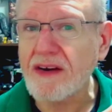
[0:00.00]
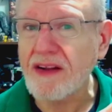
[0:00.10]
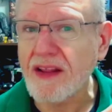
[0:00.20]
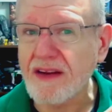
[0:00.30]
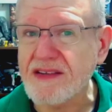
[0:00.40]

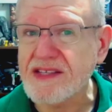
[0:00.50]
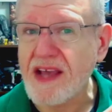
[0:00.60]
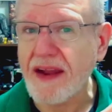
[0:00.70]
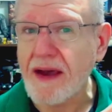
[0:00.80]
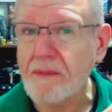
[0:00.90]
little
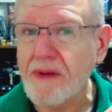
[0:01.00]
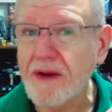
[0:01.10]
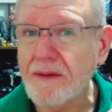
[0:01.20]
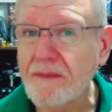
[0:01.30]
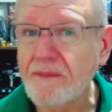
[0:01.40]
setup.
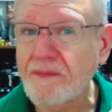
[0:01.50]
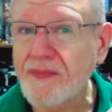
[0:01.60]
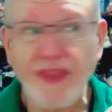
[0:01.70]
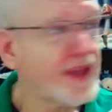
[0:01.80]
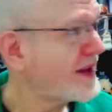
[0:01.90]

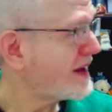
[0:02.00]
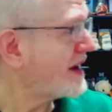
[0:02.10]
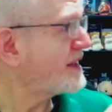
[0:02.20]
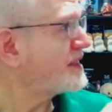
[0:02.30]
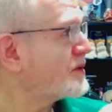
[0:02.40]

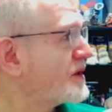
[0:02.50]
And the